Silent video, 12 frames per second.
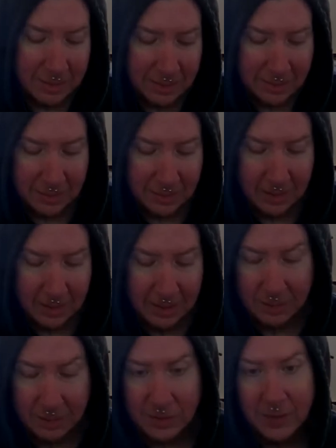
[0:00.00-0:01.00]
And it was
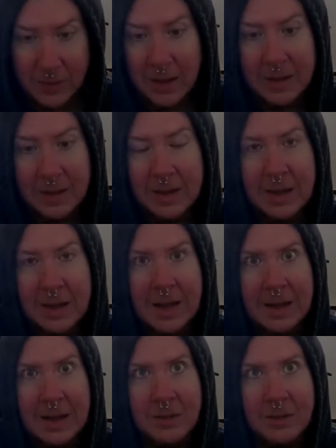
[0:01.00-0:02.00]
fine, and I didn't
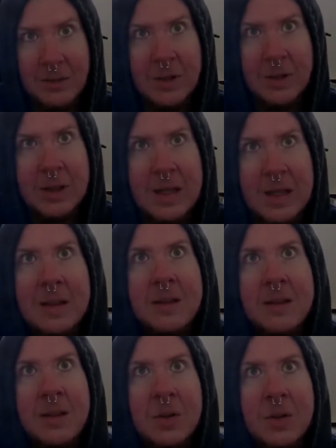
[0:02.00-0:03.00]
feel the need to use
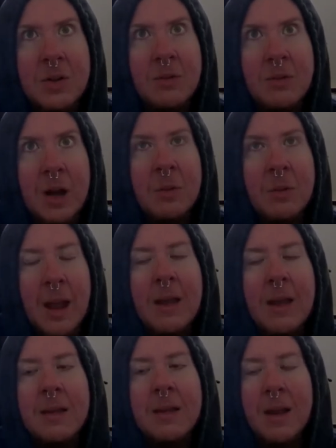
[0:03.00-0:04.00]
it right away the
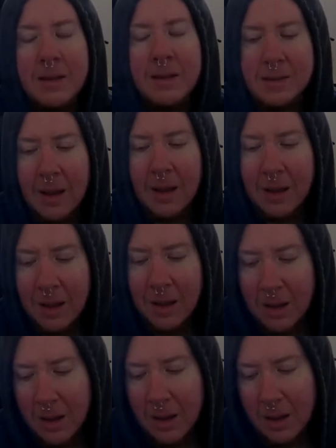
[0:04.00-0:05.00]
next day,
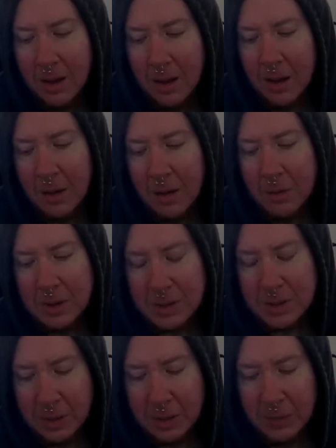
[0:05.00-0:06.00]
which is something
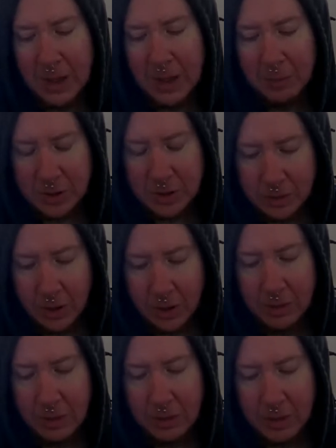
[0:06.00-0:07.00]
I've been struggling with.